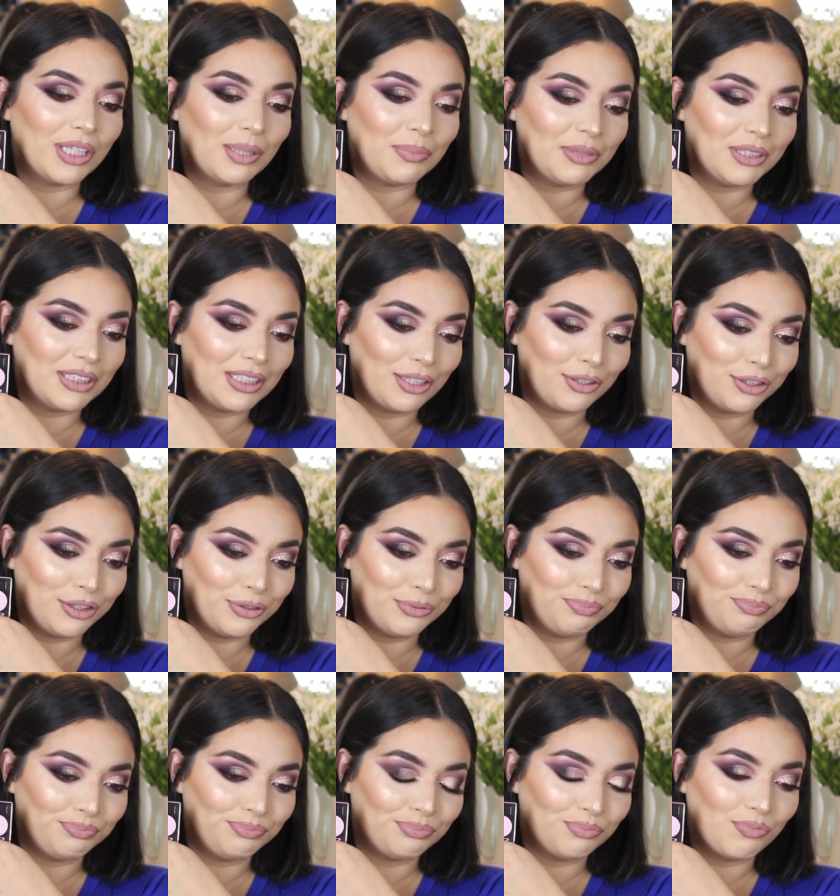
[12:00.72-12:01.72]
let me tell you,
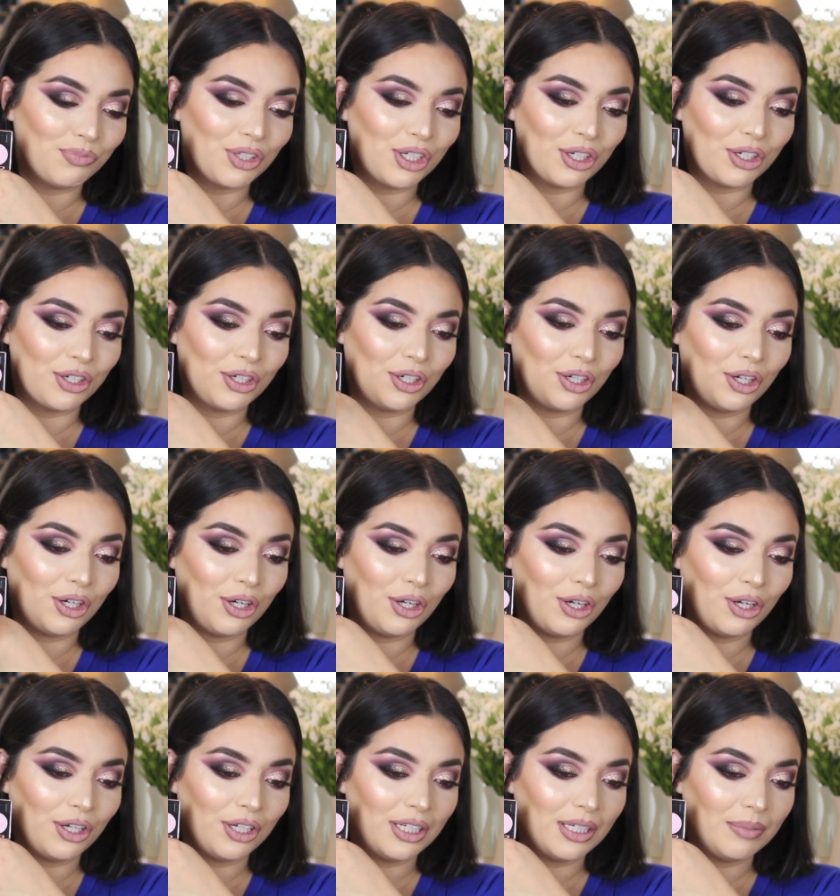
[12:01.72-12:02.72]
they're
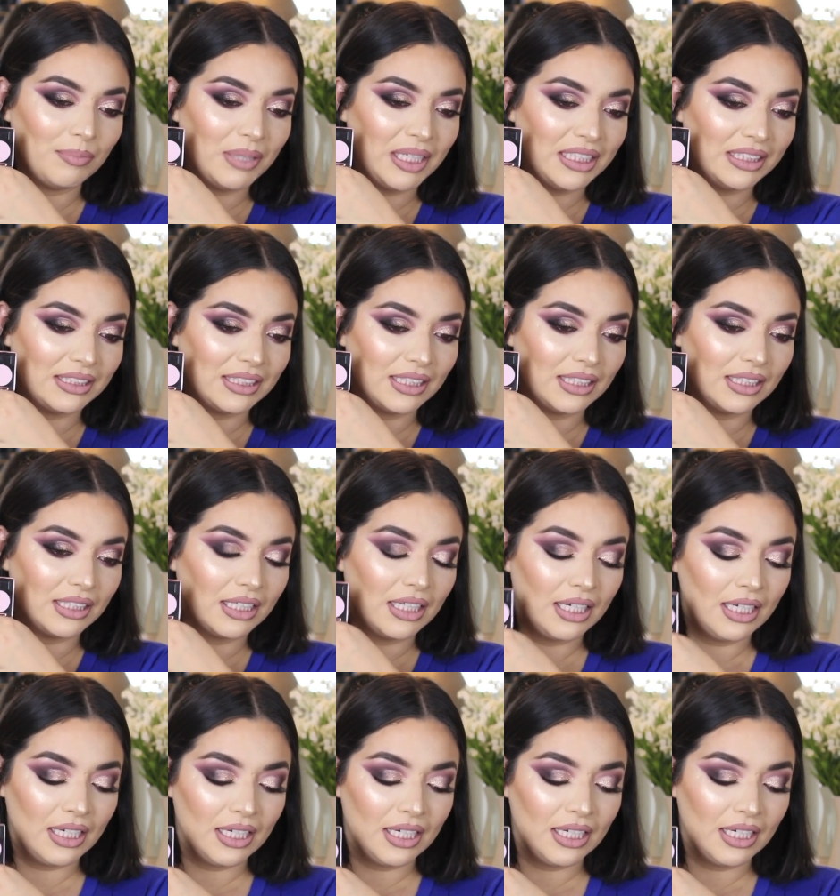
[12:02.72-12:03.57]
all amazing.